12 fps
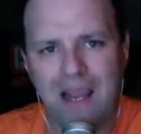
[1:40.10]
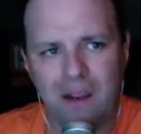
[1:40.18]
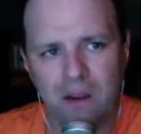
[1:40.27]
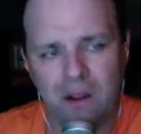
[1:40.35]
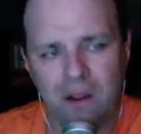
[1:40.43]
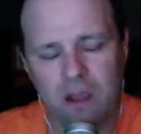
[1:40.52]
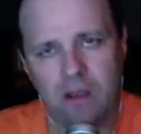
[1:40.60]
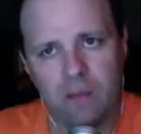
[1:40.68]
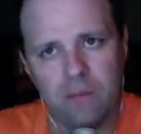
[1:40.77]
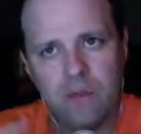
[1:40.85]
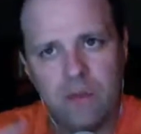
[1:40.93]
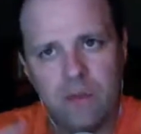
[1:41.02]

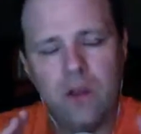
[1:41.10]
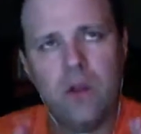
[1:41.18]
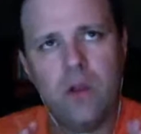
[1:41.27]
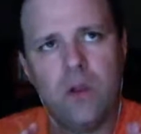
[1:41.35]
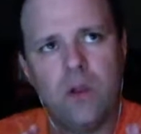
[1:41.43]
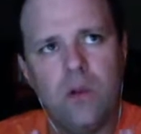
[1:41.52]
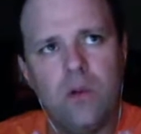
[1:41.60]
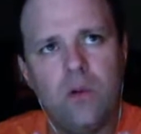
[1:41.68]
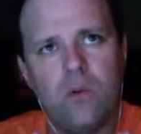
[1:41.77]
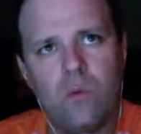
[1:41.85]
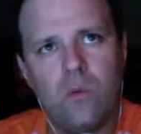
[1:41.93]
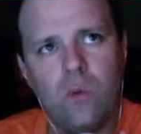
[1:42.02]
um
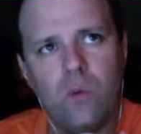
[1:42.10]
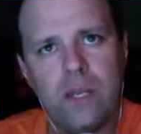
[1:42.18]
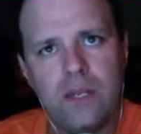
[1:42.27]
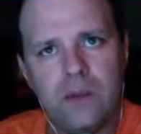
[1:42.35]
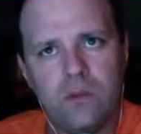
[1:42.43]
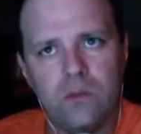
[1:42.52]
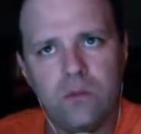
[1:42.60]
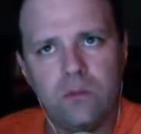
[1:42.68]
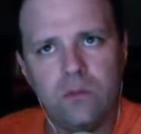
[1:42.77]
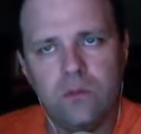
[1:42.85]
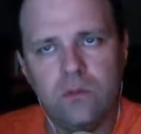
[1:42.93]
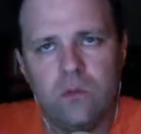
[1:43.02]
we
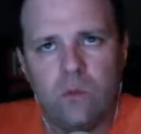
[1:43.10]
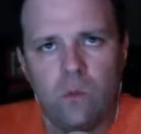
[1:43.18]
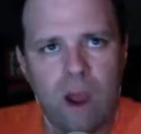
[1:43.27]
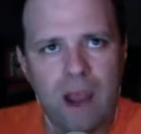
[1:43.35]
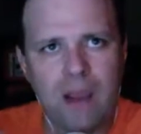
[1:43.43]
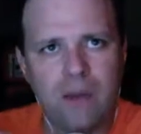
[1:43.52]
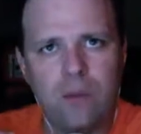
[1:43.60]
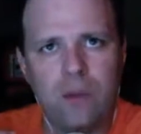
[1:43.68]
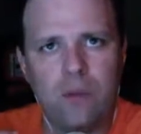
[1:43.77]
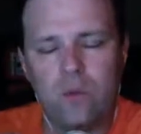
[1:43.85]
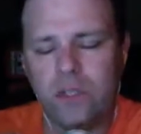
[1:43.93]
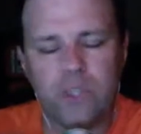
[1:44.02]

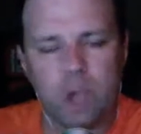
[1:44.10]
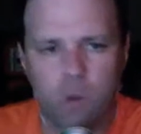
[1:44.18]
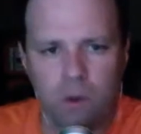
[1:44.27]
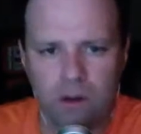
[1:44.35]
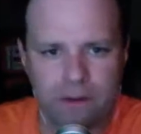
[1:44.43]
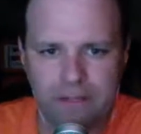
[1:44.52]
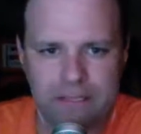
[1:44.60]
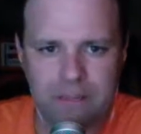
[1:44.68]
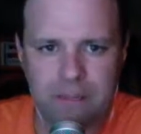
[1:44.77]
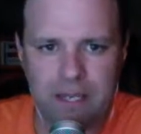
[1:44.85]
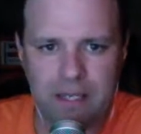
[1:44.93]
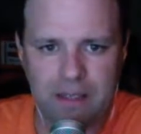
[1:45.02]
don't want to
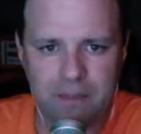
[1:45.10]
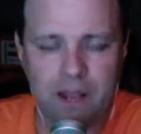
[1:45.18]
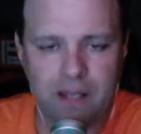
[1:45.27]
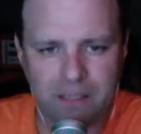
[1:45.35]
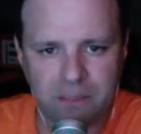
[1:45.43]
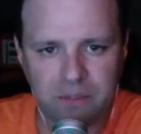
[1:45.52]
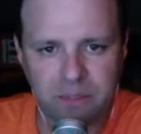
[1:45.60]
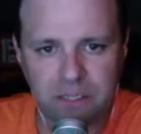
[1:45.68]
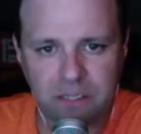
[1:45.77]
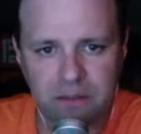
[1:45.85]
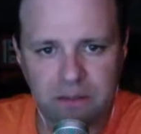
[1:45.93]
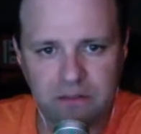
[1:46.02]
expand possibly,
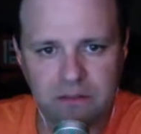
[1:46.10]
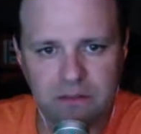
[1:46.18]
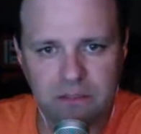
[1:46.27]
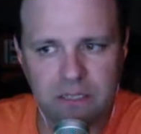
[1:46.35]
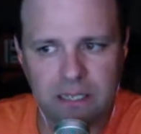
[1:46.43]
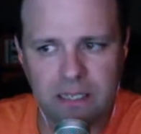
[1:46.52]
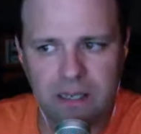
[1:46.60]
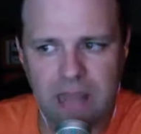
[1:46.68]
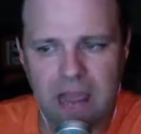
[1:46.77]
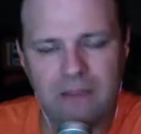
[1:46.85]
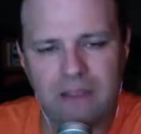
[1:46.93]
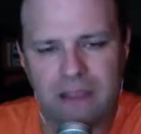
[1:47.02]
and
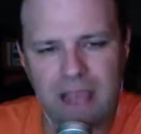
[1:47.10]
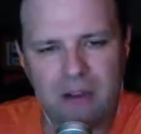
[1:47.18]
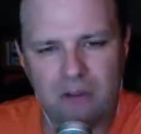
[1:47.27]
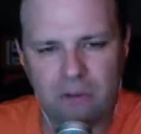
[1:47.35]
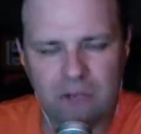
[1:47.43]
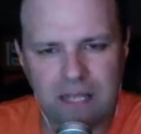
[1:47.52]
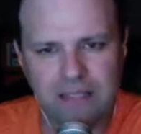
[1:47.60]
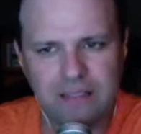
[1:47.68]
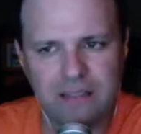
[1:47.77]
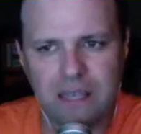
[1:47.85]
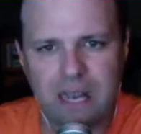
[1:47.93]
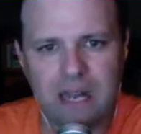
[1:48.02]
how it relates
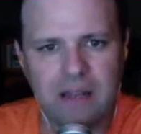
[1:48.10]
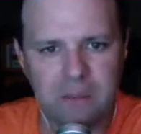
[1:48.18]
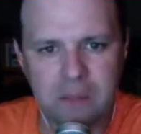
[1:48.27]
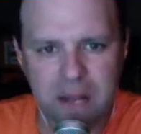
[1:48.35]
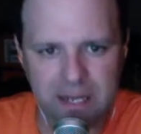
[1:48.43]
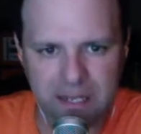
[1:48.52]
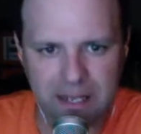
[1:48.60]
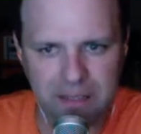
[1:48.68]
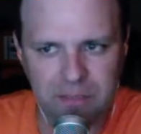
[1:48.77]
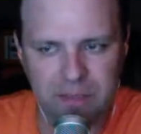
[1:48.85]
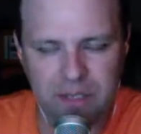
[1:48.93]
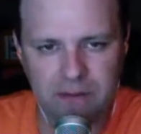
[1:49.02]
to kind of the money
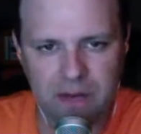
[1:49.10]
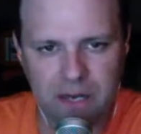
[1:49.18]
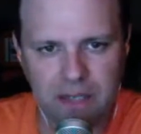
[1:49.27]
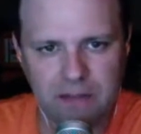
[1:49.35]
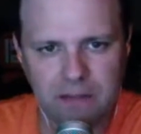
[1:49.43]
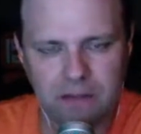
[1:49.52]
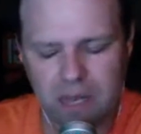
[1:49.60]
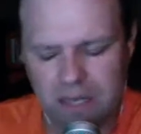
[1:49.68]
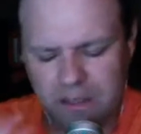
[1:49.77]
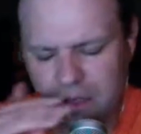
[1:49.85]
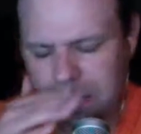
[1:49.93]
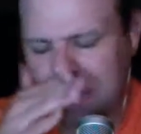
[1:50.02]
aspect, right? So kind of
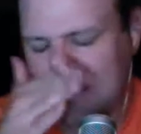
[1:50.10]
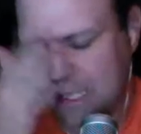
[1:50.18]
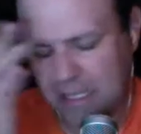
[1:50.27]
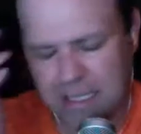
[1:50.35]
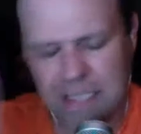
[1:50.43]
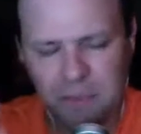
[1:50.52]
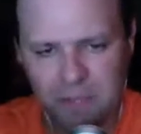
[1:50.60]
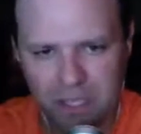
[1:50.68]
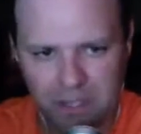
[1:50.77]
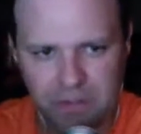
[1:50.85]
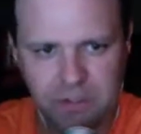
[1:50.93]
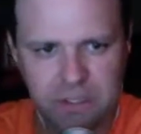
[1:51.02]
talk about that. That's pretty
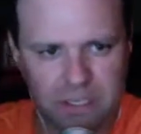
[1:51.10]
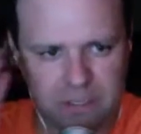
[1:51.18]
interesting.